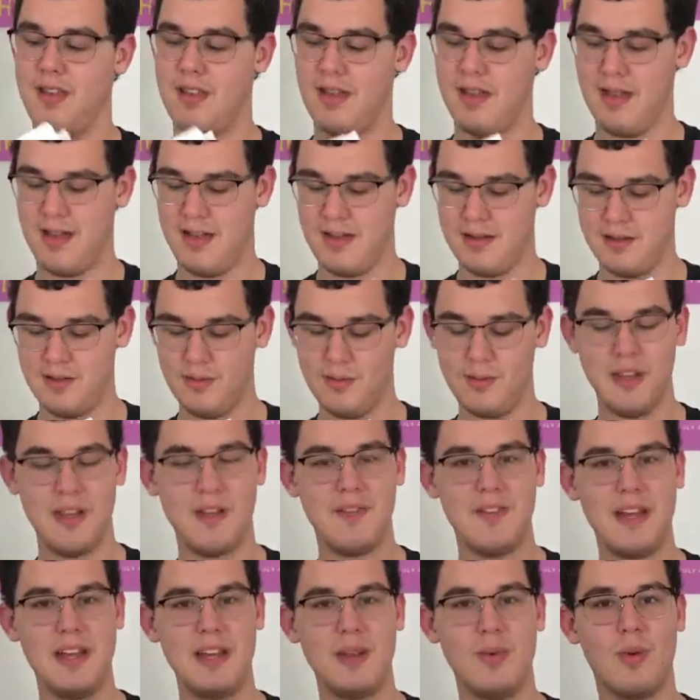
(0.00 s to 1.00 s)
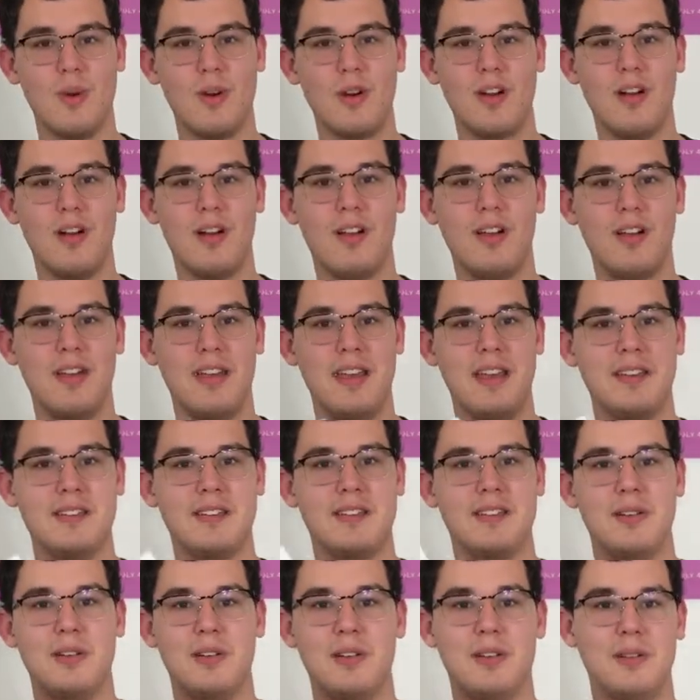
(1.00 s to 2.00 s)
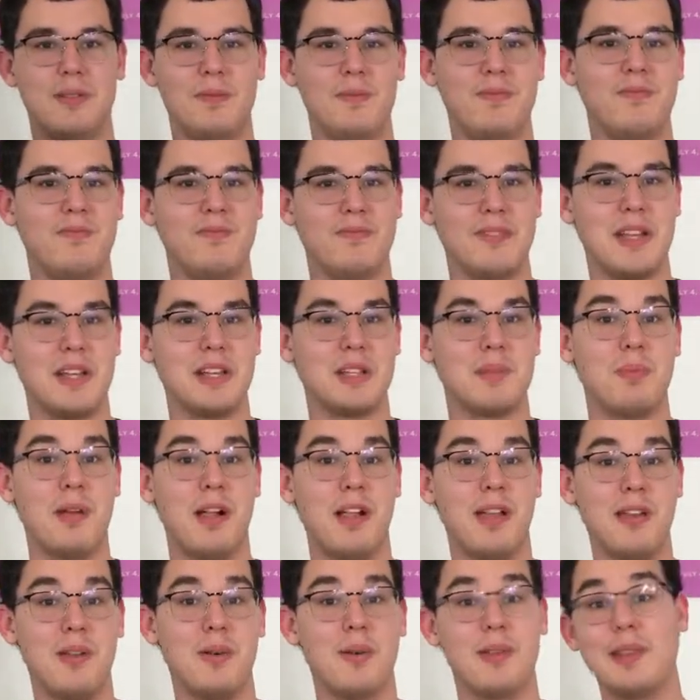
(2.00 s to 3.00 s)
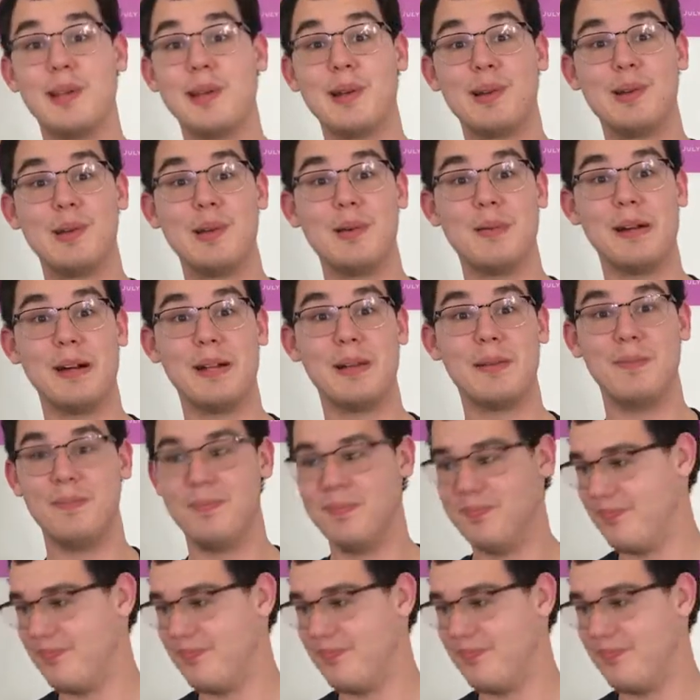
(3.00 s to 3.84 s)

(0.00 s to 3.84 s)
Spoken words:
I do love Andy Warhol, and so I should probably know a thing or two about him.